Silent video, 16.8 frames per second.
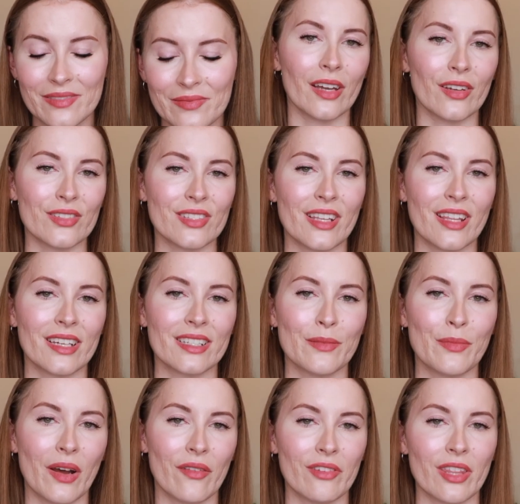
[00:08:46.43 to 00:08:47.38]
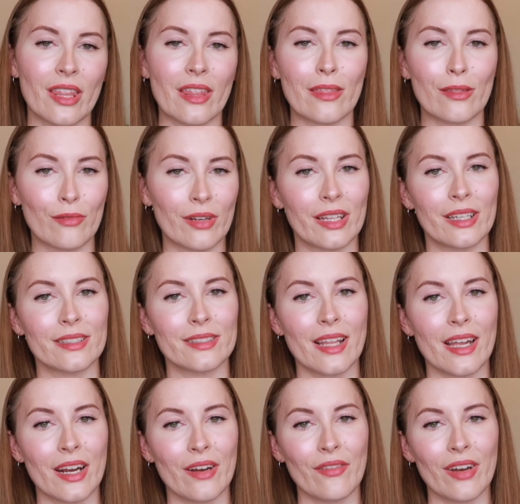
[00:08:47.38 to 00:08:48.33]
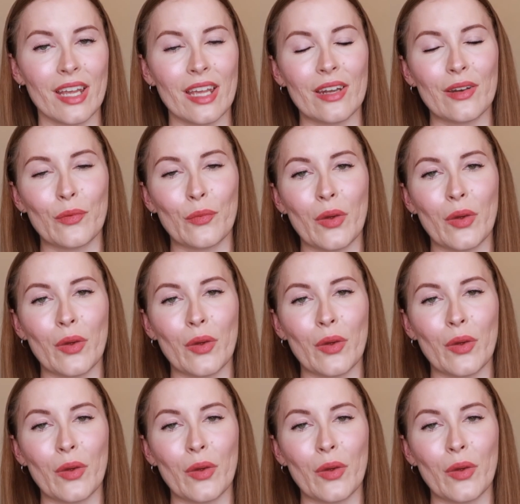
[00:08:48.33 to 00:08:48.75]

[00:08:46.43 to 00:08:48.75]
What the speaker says: I also like to buffer the thrillers that I read